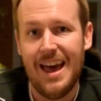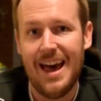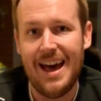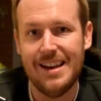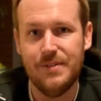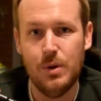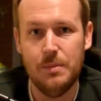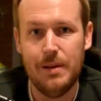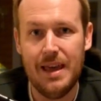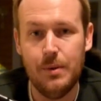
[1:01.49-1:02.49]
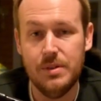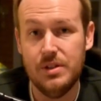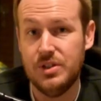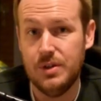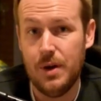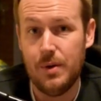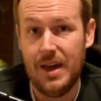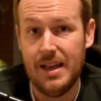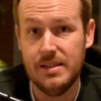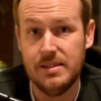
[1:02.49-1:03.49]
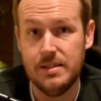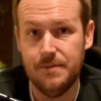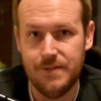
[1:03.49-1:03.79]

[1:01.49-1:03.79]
and if you want to play it with the duo heads, the